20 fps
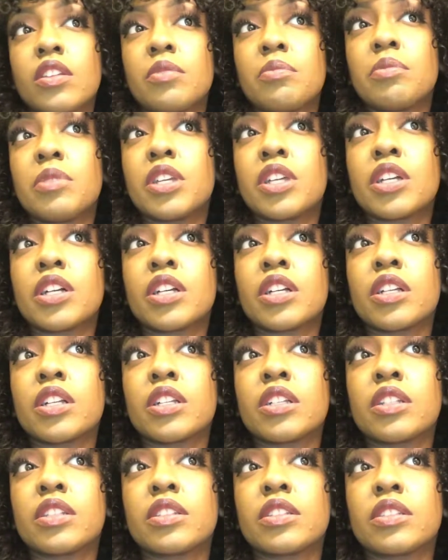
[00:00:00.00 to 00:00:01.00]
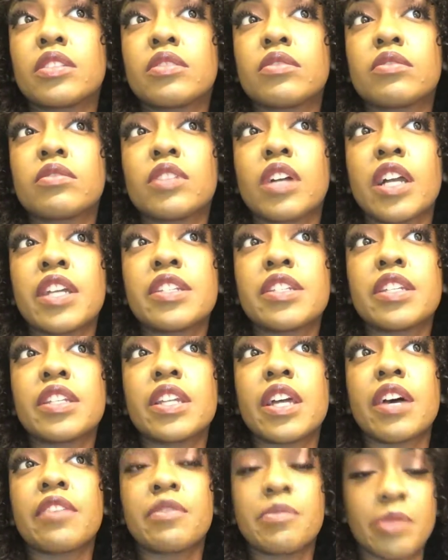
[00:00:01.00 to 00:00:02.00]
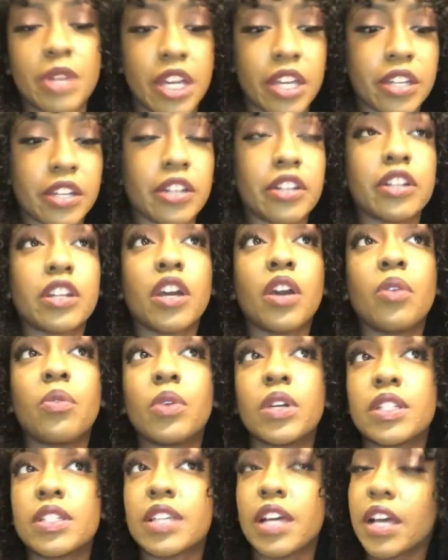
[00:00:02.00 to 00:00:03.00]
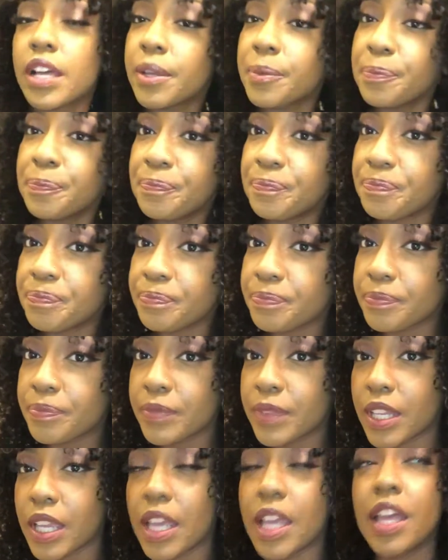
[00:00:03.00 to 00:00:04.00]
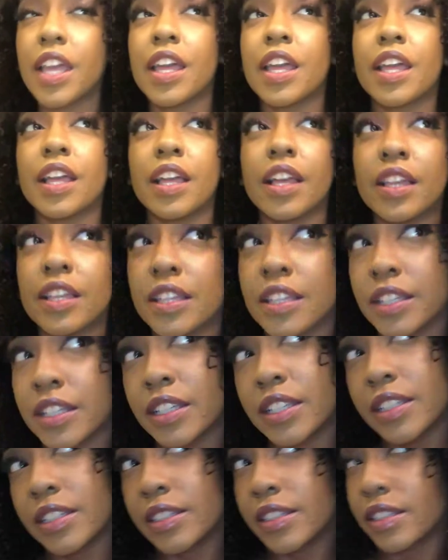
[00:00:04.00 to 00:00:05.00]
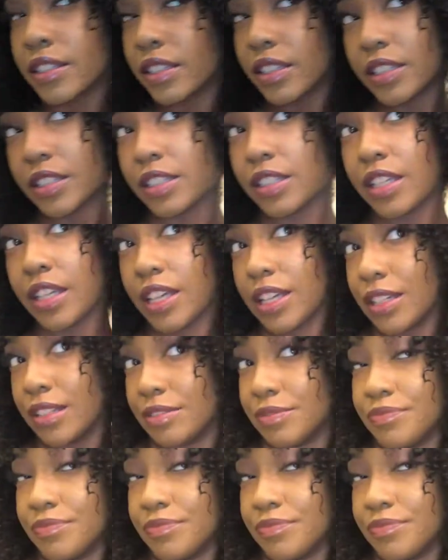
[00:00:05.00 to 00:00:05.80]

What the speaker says: because I did have a bad haircut one time, and yeah,